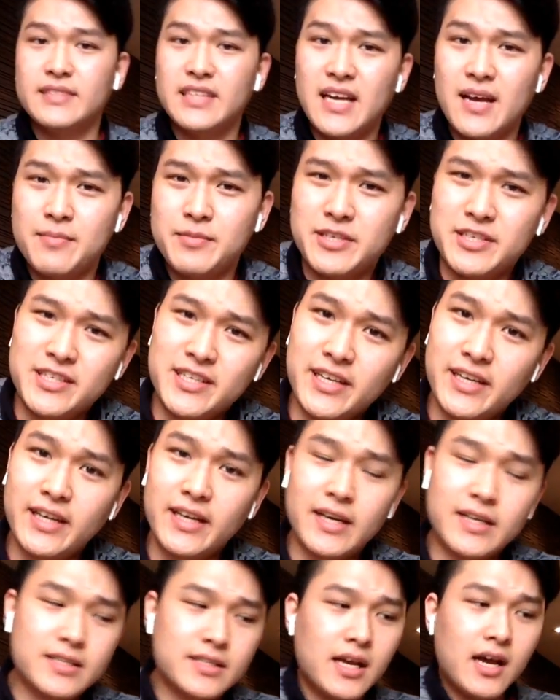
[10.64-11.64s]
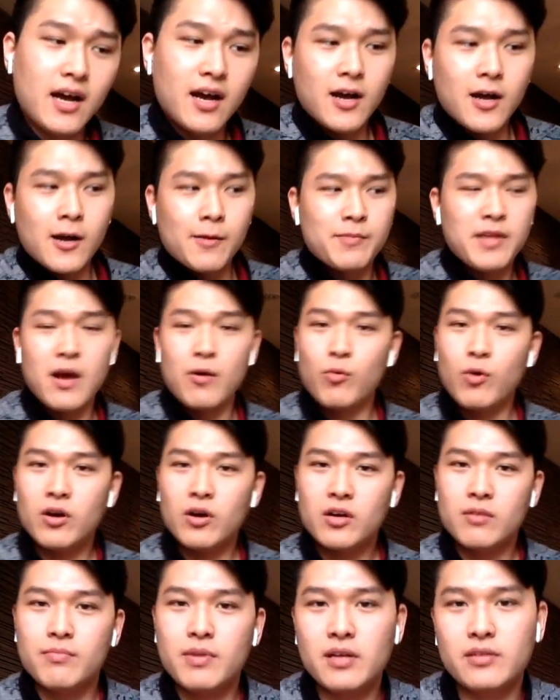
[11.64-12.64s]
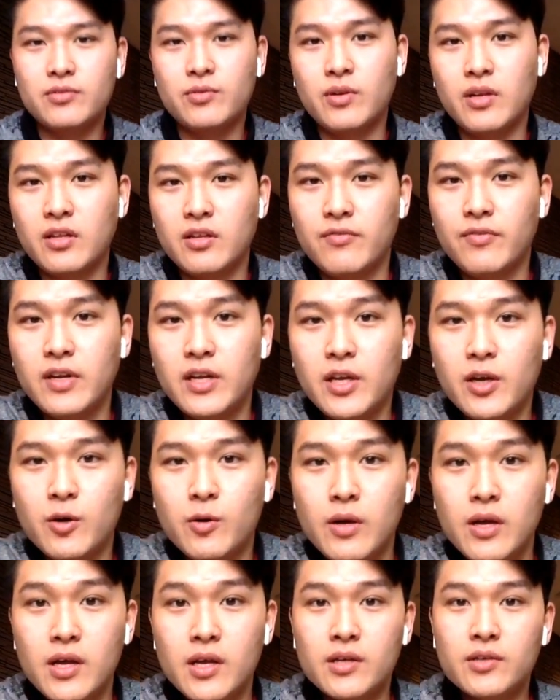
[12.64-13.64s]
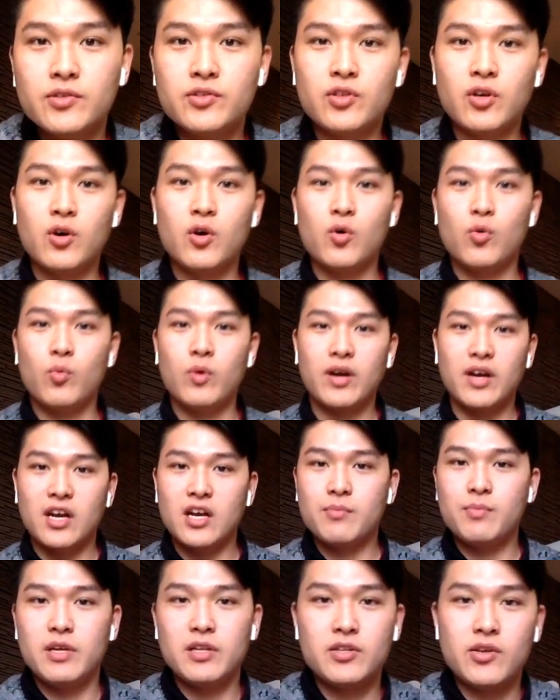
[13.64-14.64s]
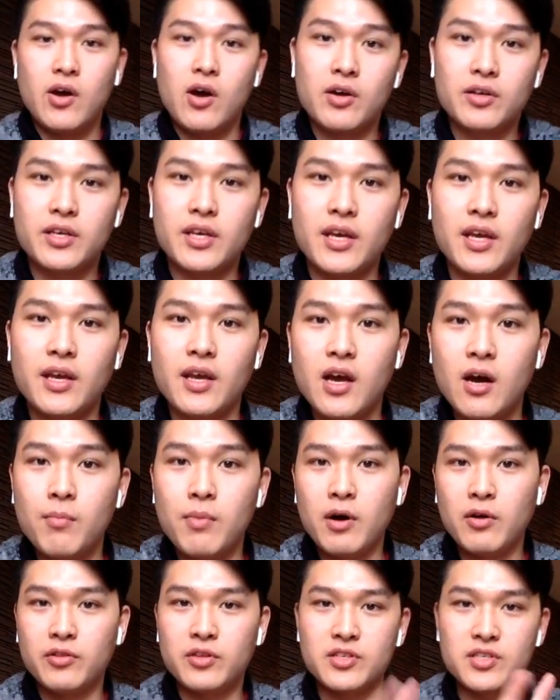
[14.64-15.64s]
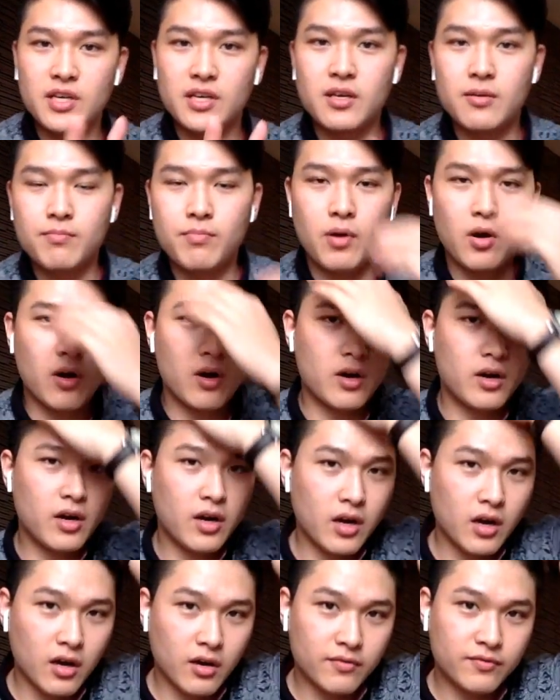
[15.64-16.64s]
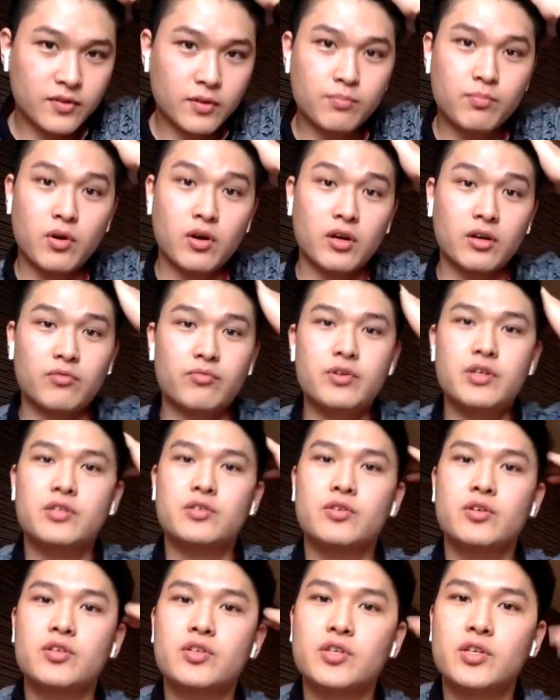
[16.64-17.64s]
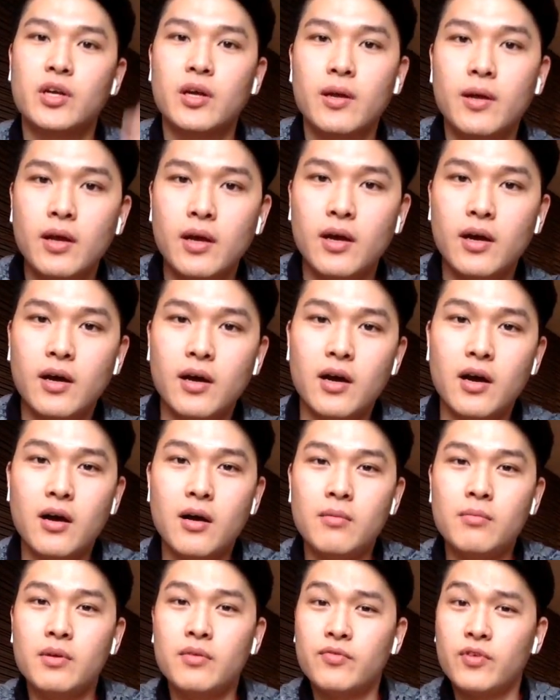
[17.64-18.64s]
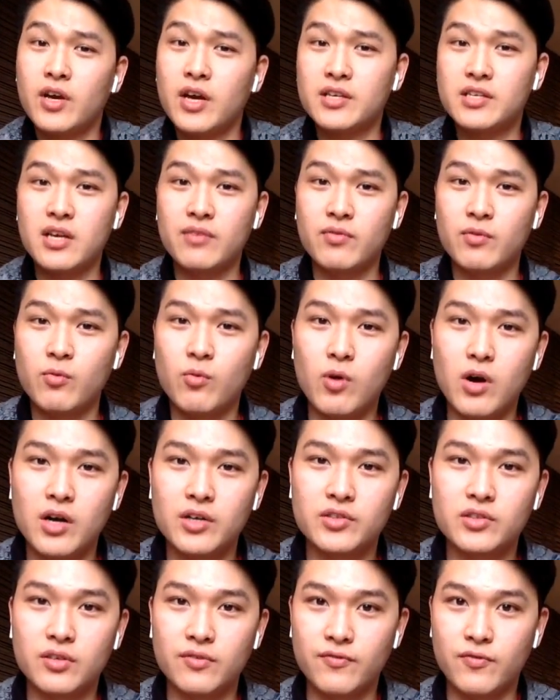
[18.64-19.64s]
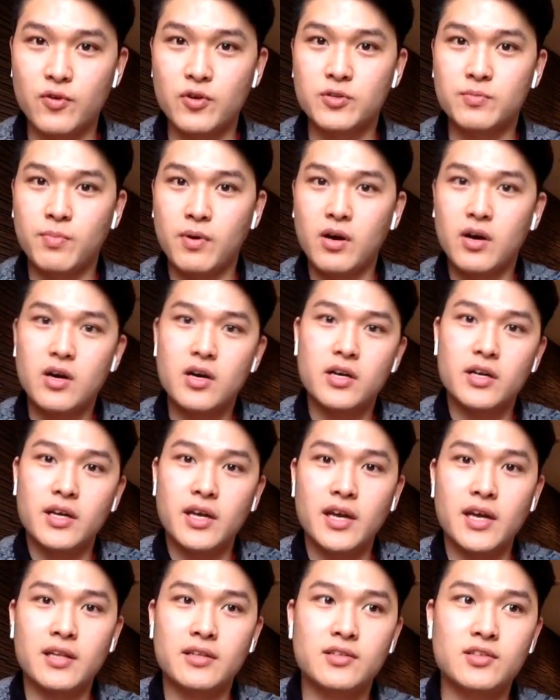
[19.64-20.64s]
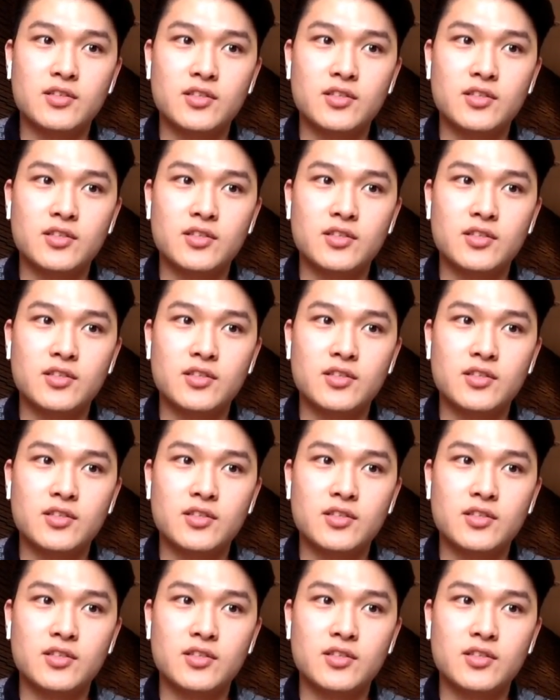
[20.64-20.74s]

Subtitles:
I'm just kidding, guys. Yeah, welcome back to another video. So we're gonna be talking about the second part of the product research. If you guys haven't watched the first part, I'm